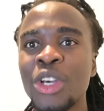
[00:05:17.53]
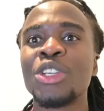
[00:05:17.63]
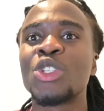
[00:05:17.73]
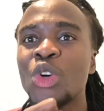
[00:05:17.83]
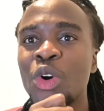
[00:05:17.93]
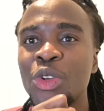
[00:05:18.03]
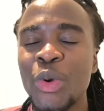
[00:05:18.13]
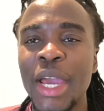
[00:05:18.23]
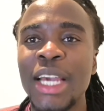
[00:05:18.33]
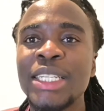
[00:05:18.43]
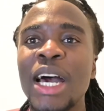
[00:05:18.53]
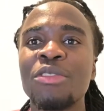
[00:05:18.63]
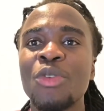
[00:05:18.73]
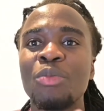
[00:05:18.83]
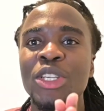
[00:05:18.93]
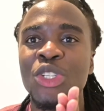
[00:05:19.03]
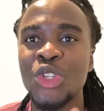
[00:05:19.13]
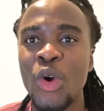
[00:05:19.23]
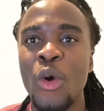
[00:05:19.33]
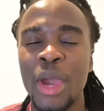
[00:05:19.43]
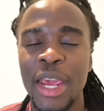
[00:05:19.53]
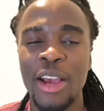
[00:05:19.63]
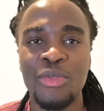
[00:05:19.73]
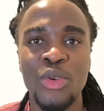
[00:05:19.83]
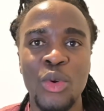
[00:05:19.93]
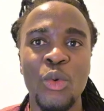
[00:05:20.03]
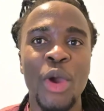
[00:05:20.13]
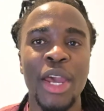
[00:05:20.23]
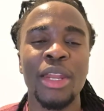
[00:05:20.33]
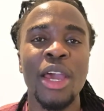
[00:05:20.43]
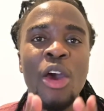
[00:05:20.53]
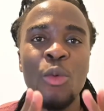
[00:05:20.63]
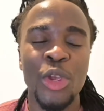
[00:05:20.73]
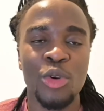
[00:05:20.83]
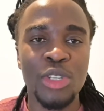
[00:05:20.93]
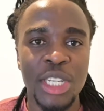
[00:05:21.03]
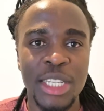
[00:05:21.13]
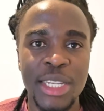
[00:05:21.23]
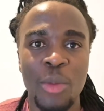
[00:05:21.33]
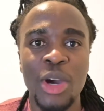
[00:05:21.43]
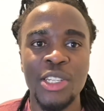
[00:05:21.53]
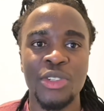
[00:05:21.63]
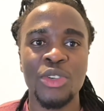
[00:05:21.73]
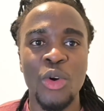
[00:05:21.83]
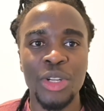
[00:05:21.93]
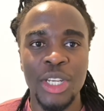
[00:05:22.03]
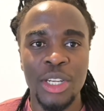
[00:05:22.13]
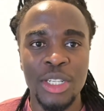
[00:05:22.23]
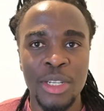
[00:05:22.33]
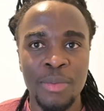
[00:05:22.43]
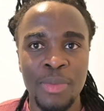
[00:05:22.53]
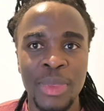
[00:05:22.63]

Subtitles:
So you guys have to be so careful when reusing someone's content.